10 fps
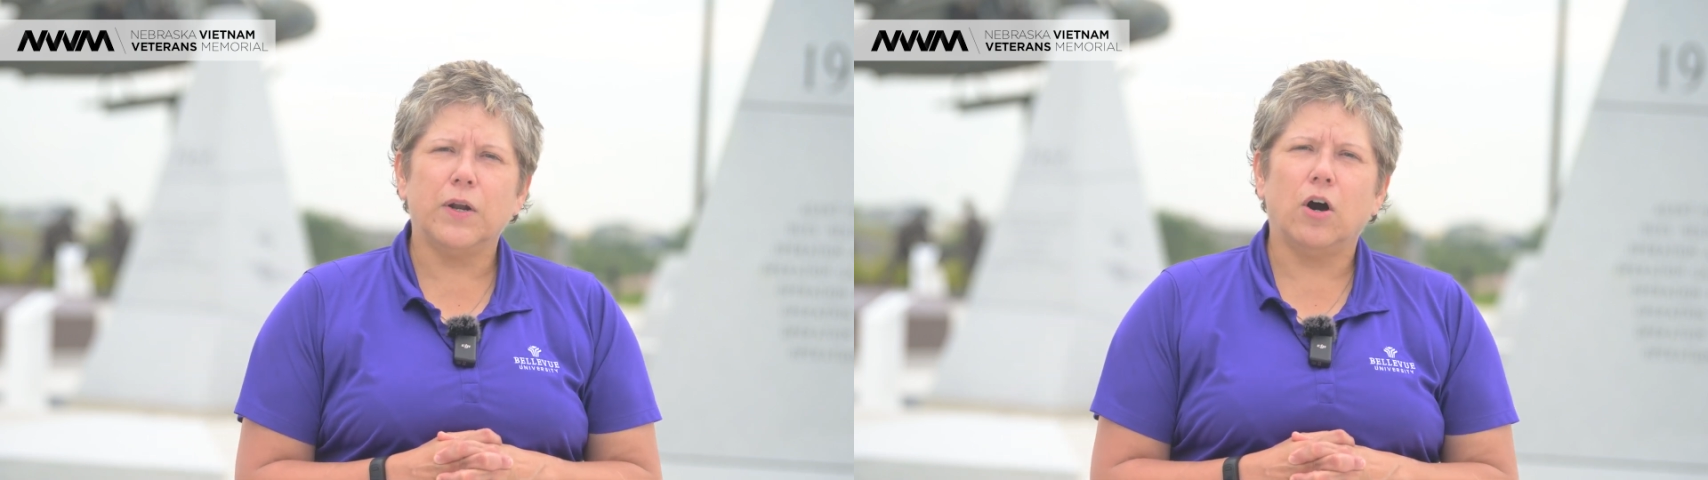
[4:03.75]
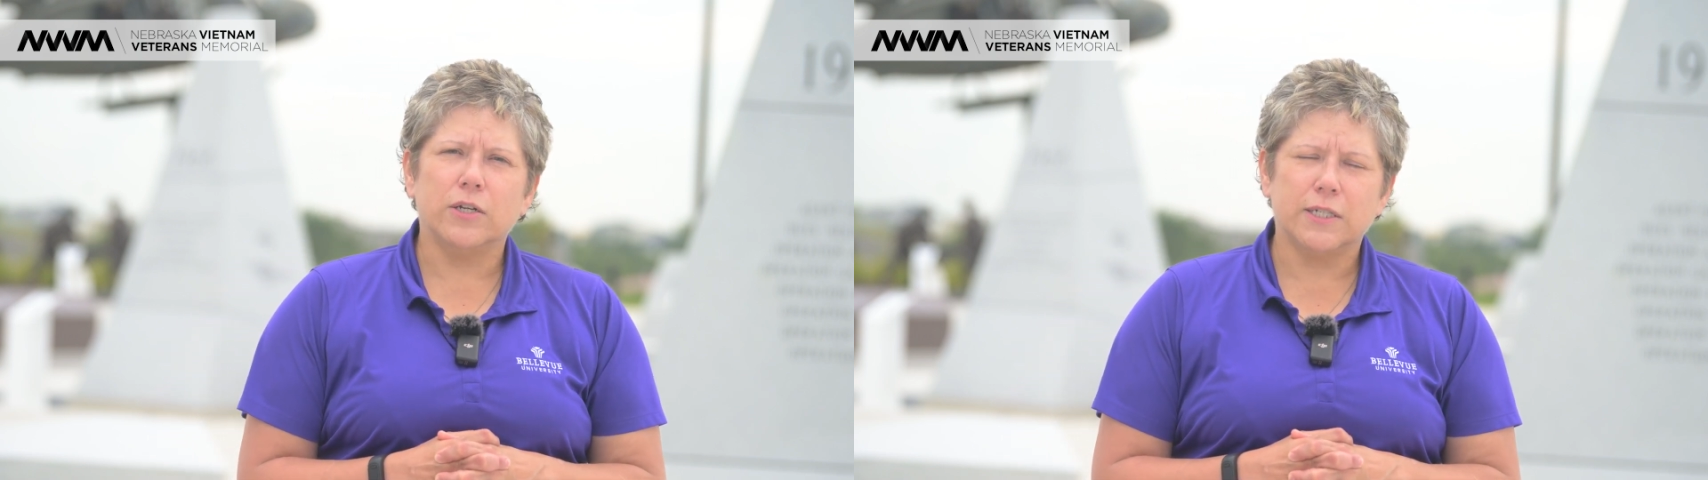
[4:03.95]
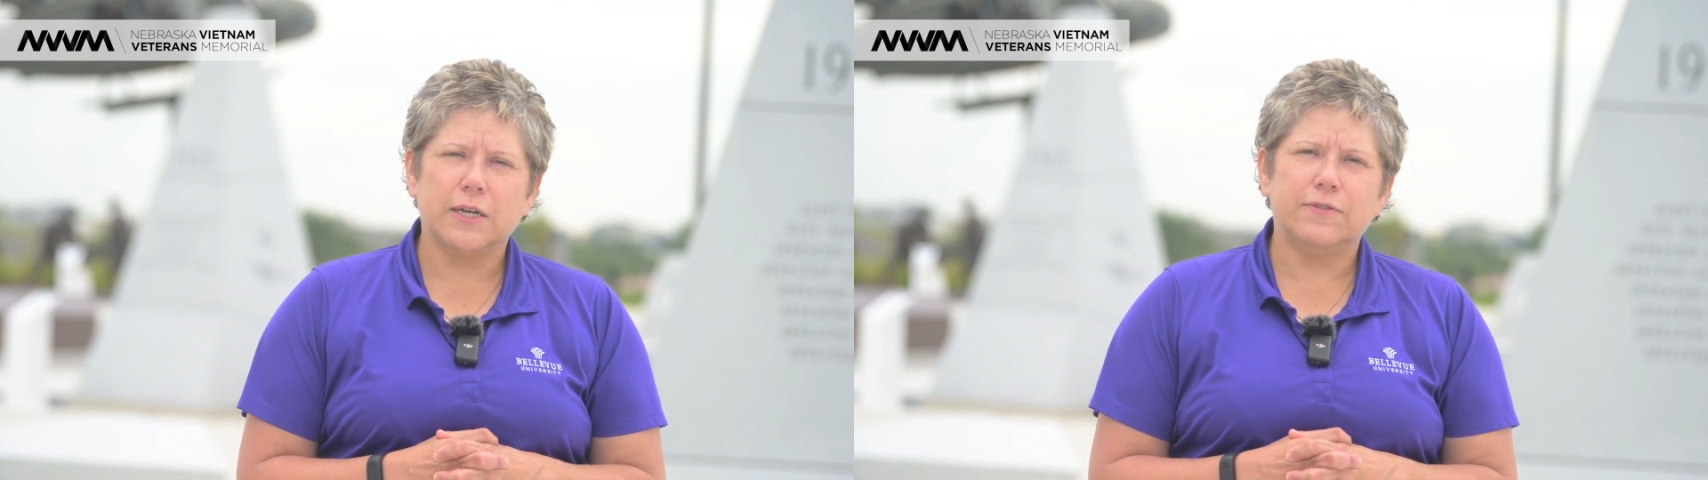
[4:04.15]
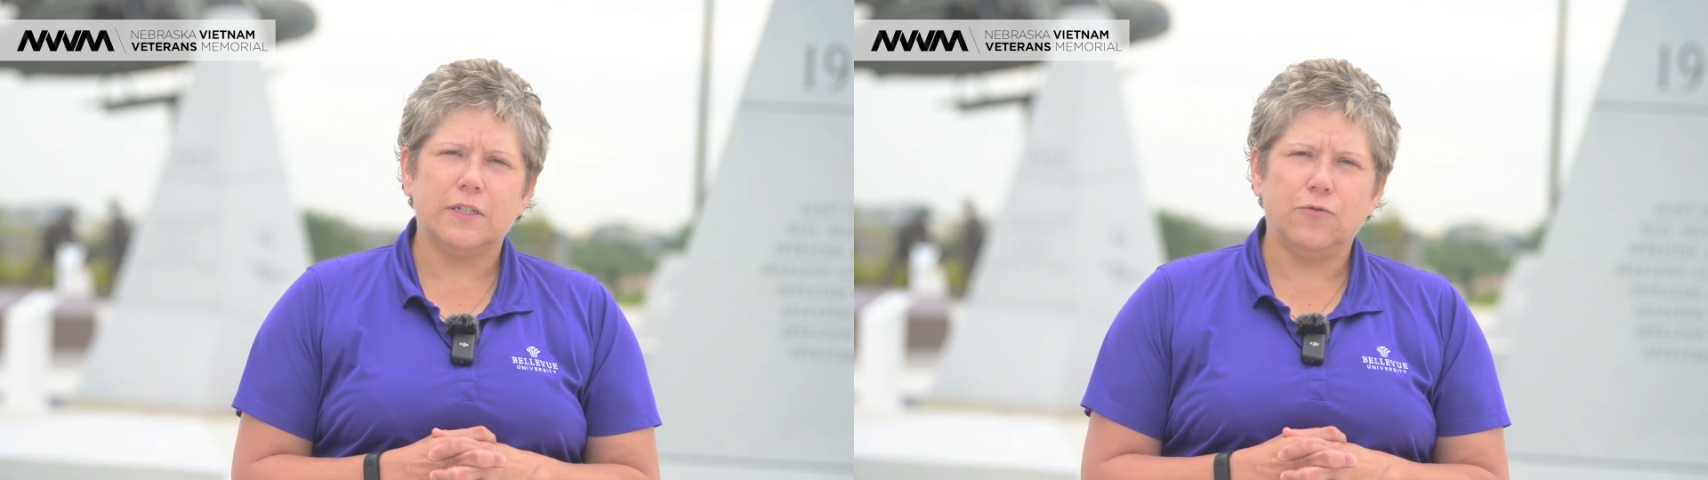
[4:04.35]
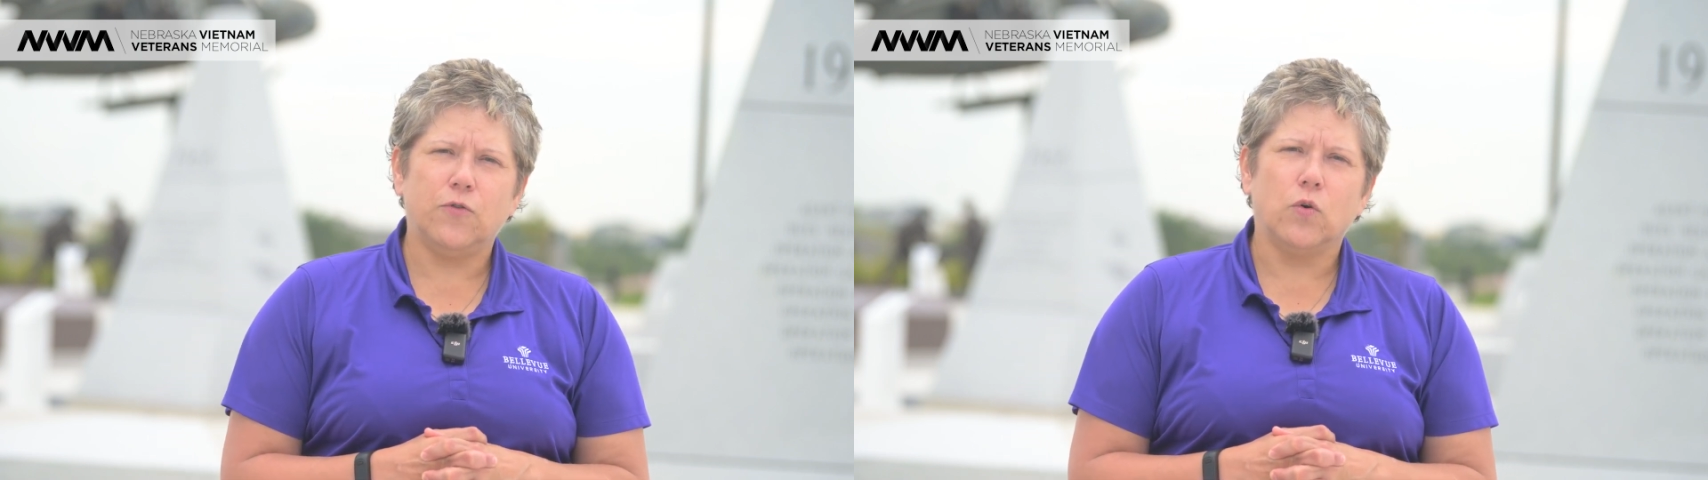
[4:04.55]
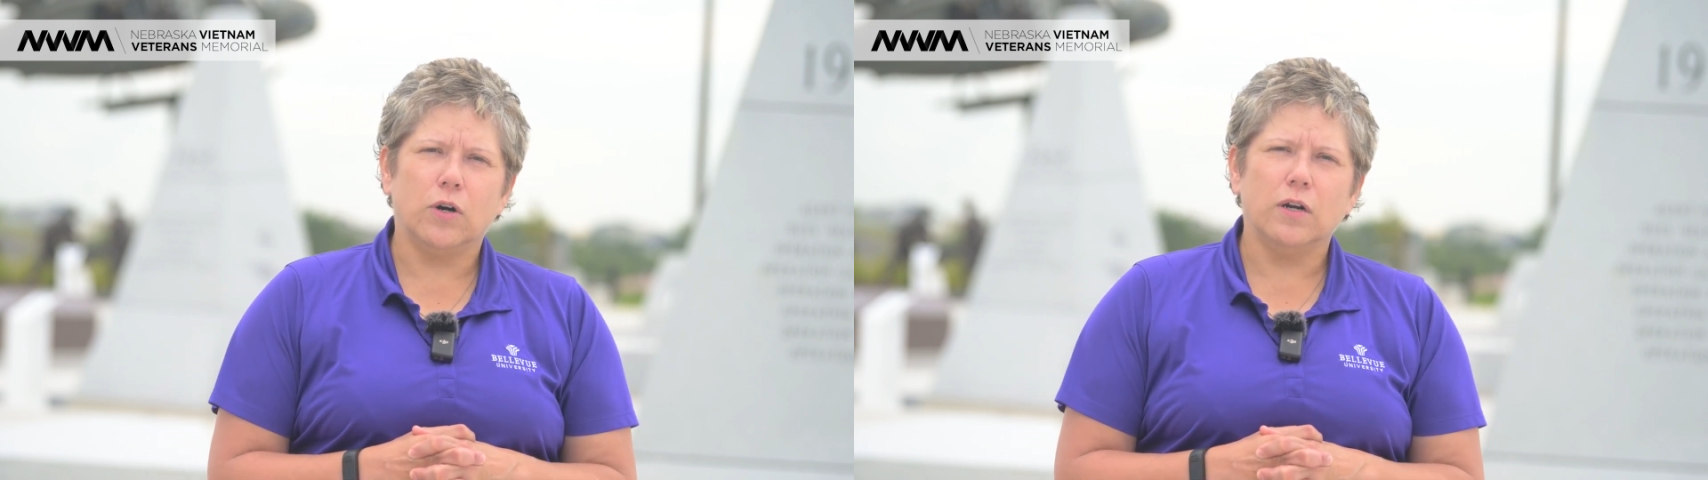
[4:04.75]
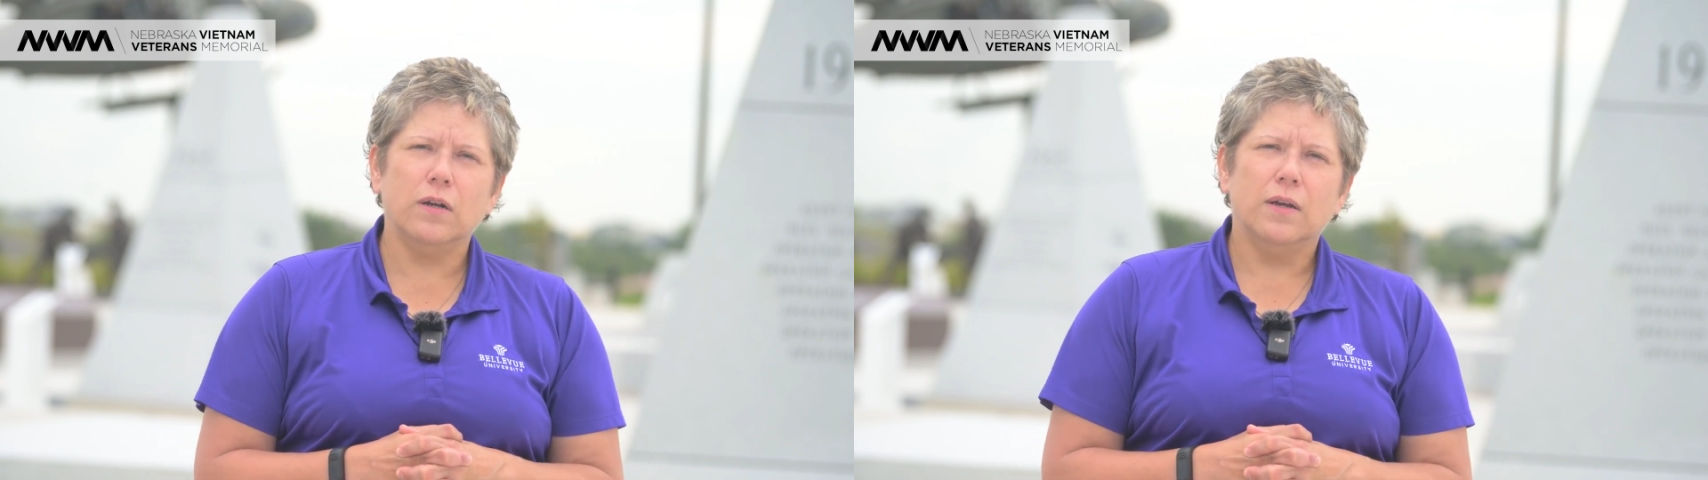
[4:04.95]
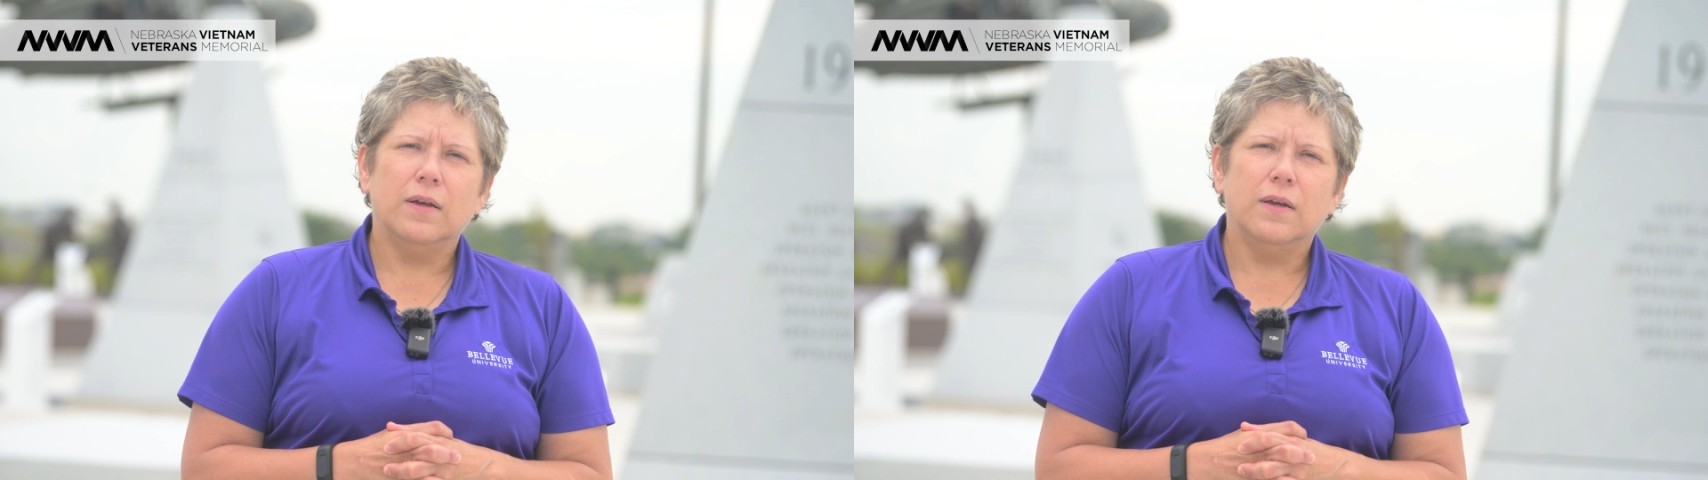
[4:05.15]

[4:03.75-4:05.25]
but all 74